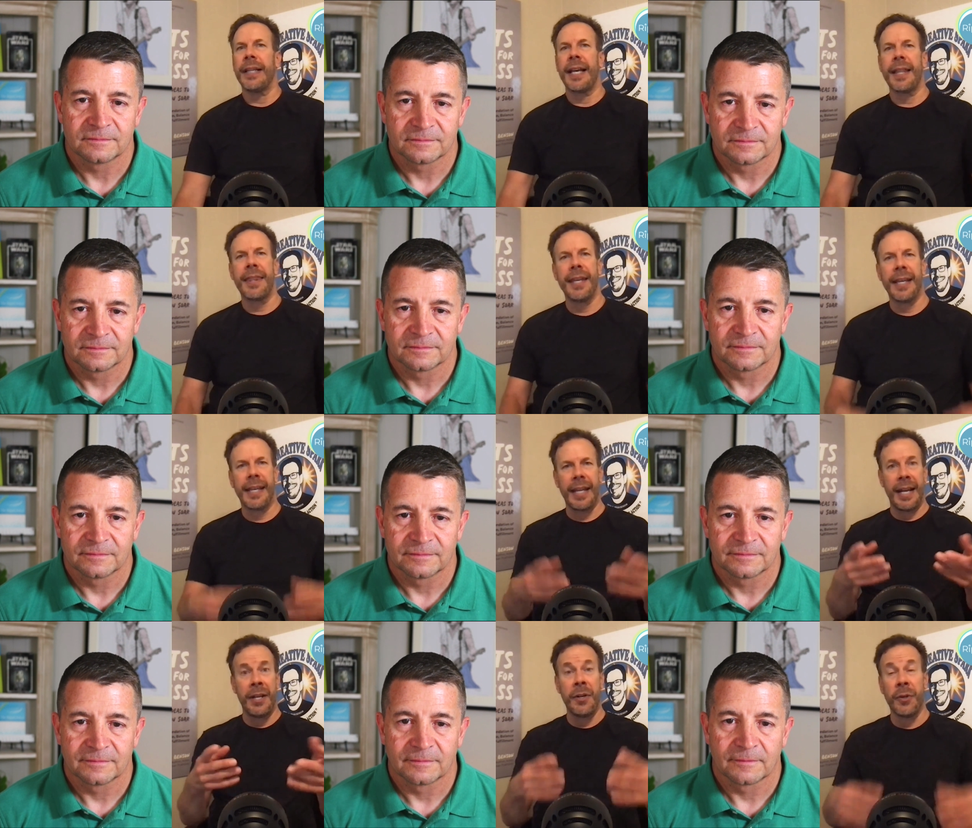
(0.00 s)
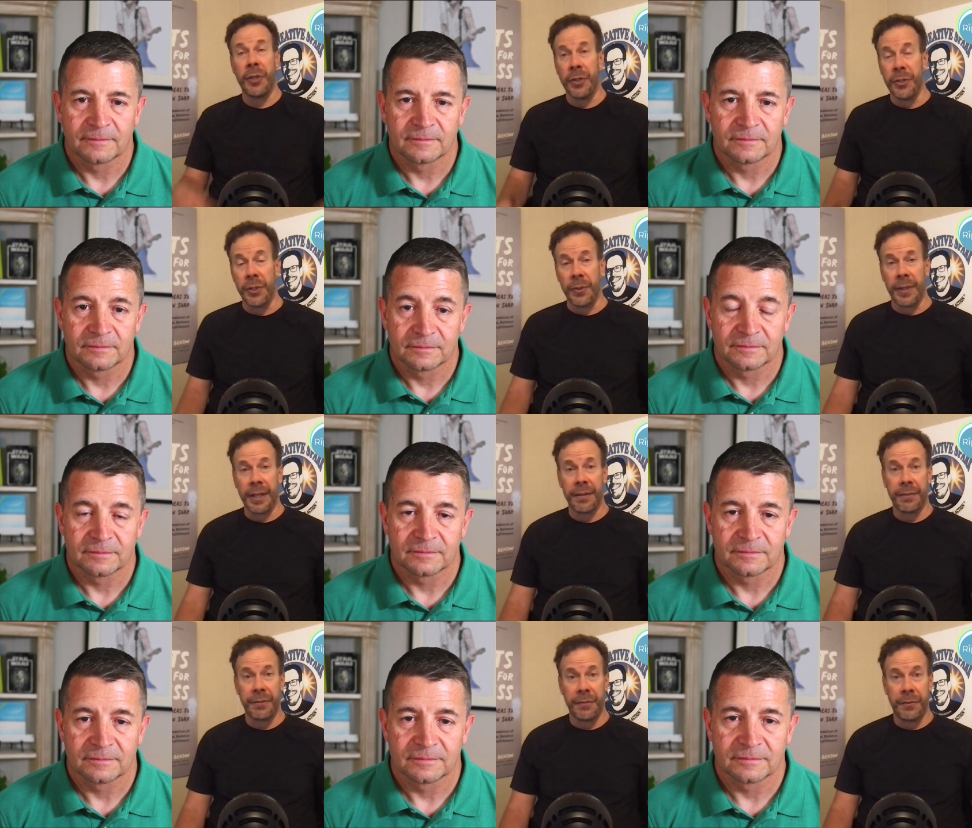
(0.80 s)
Speaker 1: i think and i know you're doing it
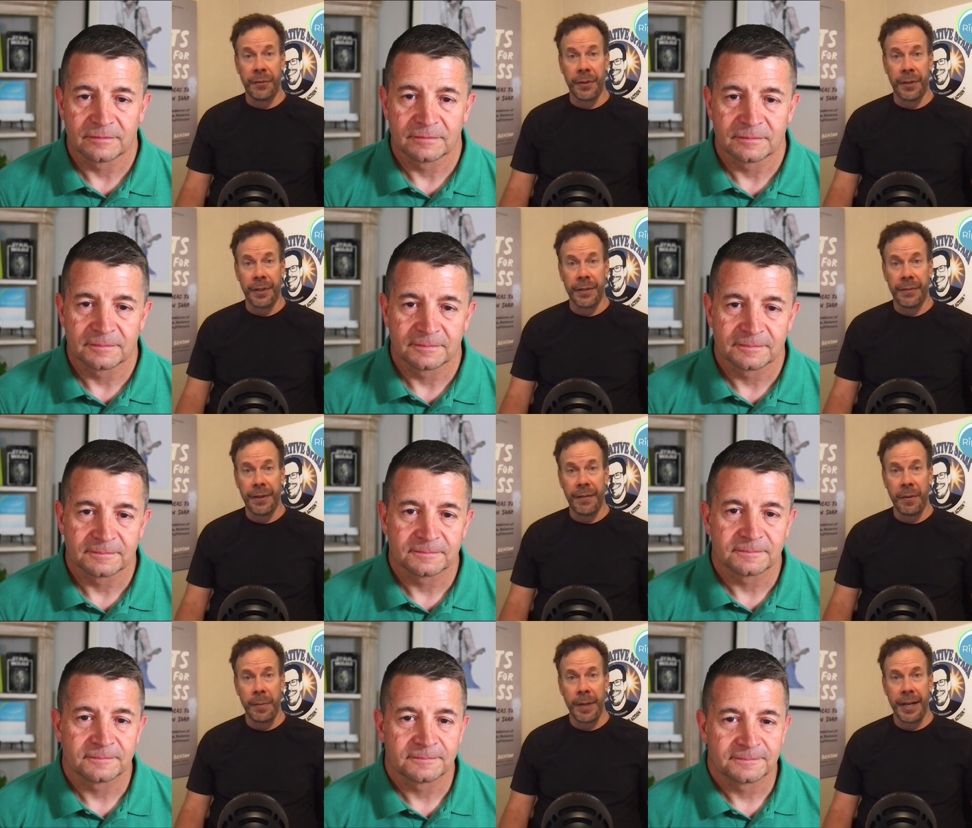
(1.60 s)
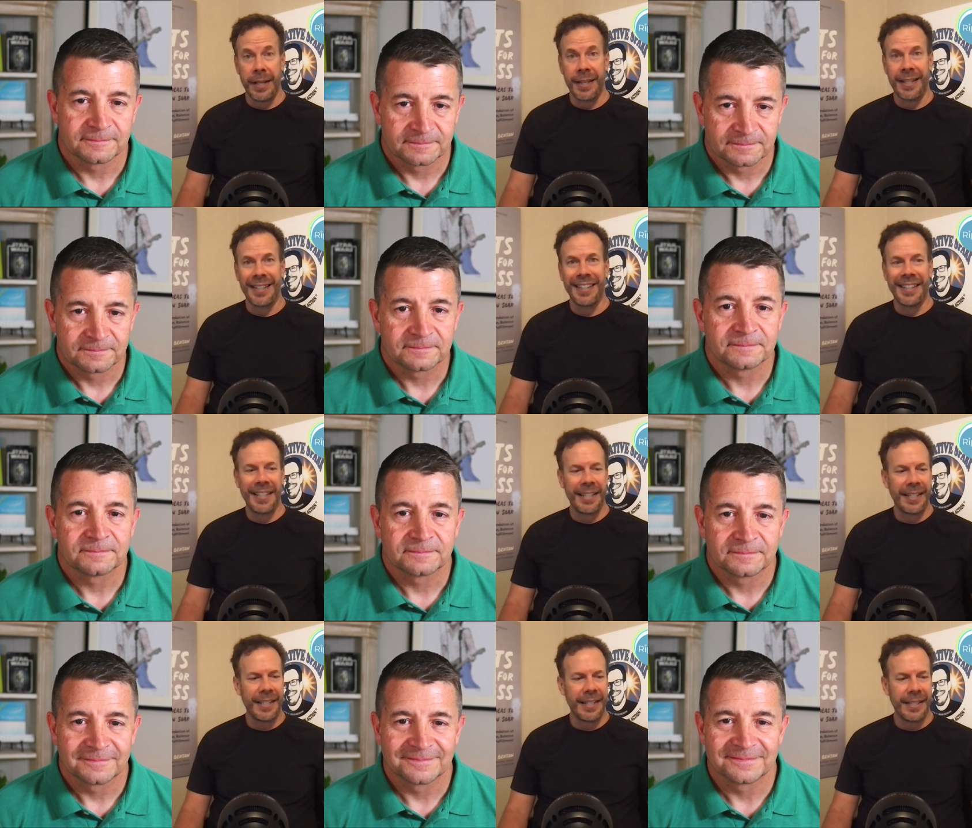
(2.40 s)
for for everybody that that
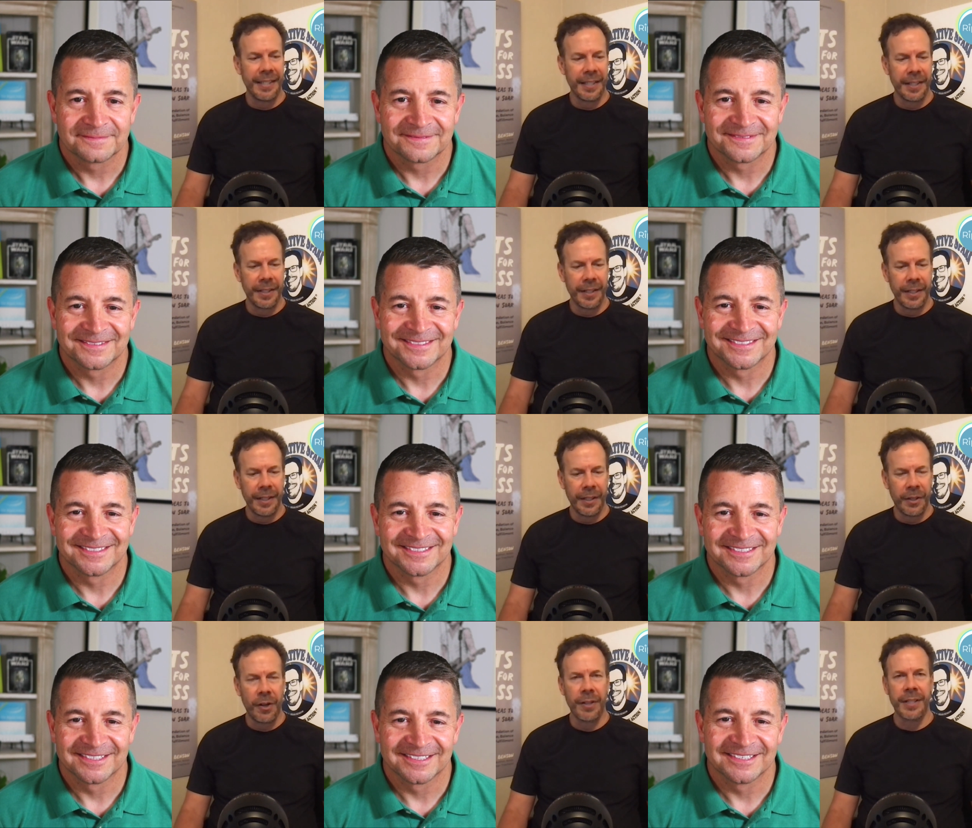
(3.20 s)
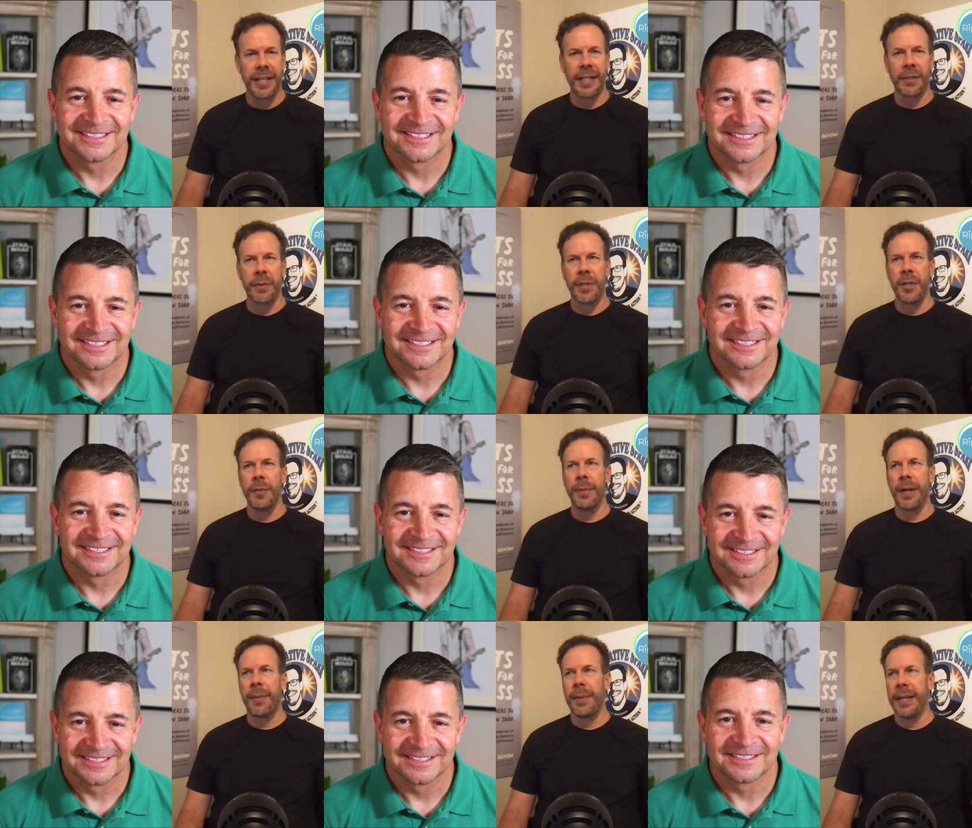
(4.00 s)
is in contact with you but i
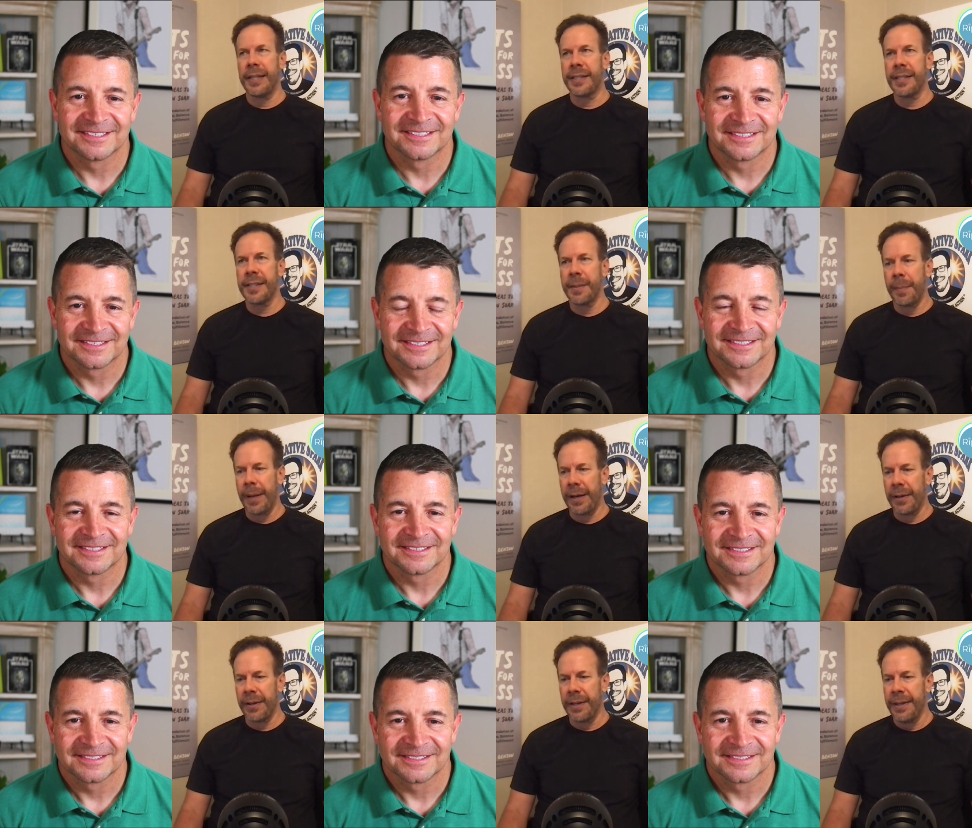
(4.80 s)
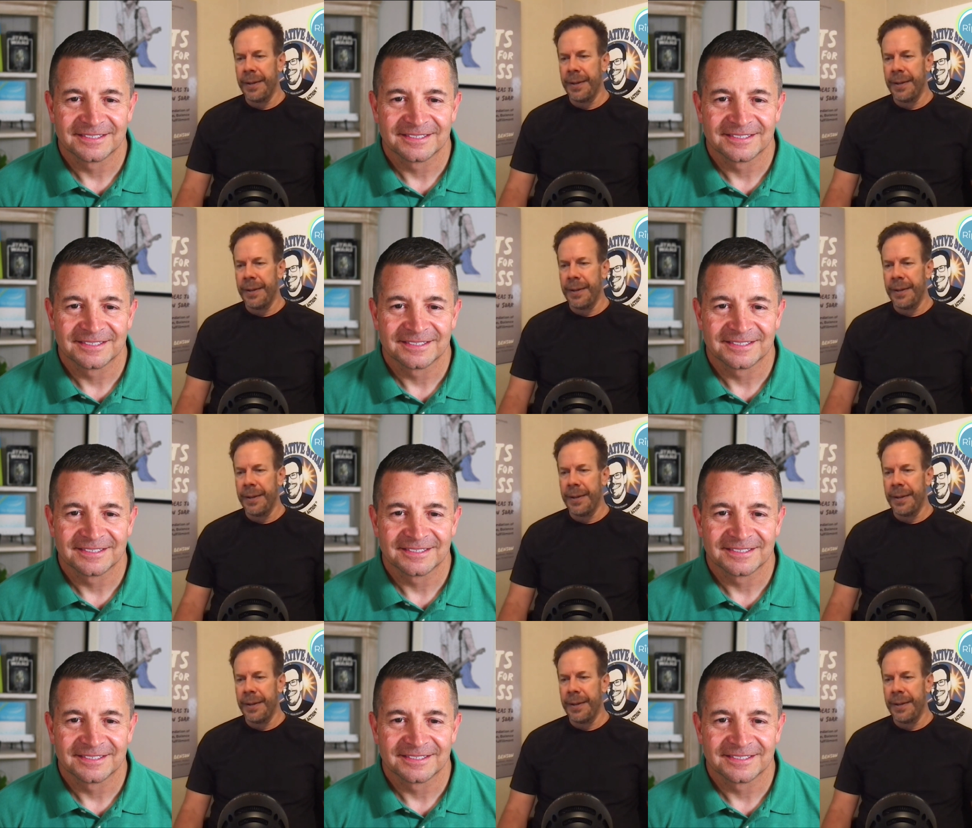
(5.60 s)
mean it's just about